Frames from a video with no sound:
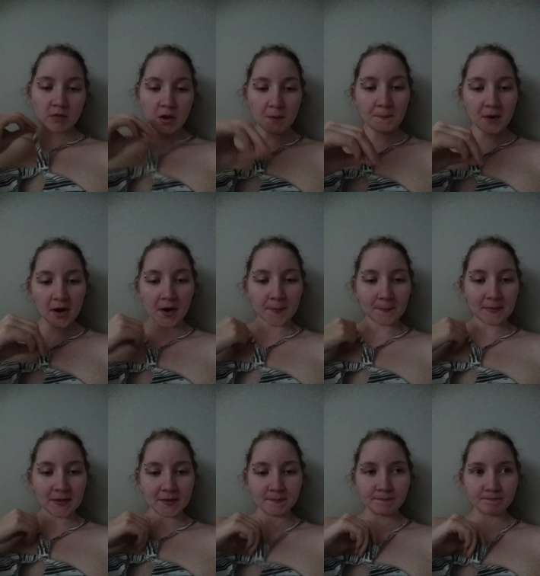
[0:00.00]

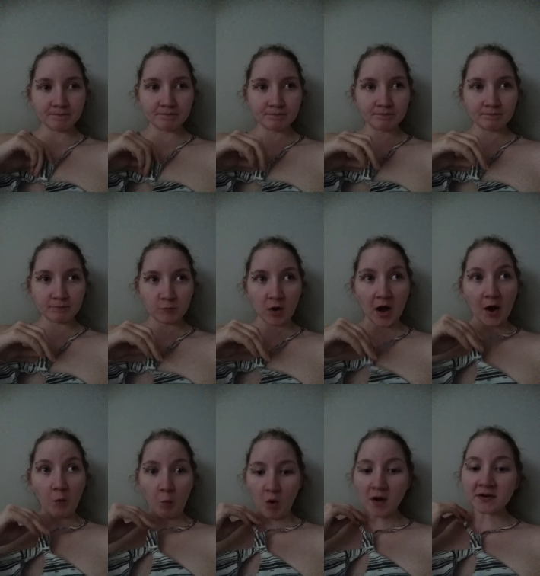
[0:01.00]
apartment.
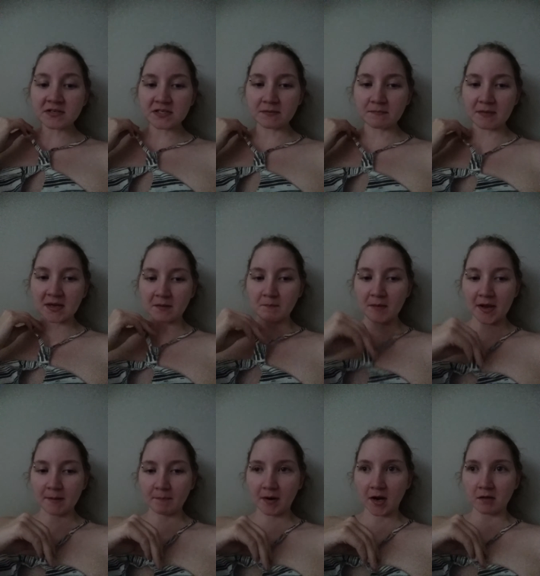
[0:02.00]
I want to make
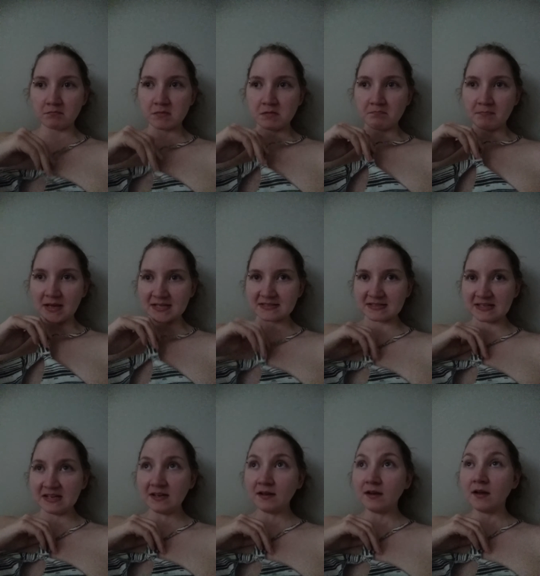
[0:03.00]
my apartment
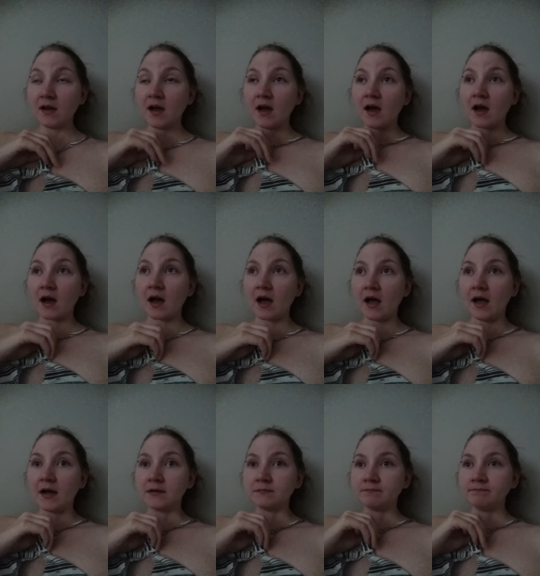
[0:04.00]
messy.
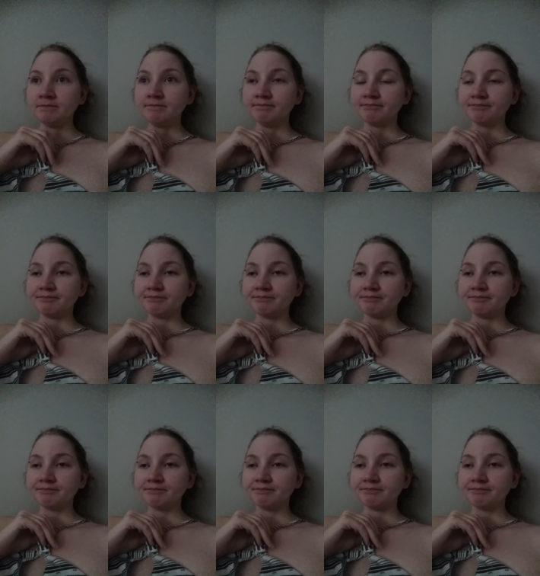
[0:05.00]
That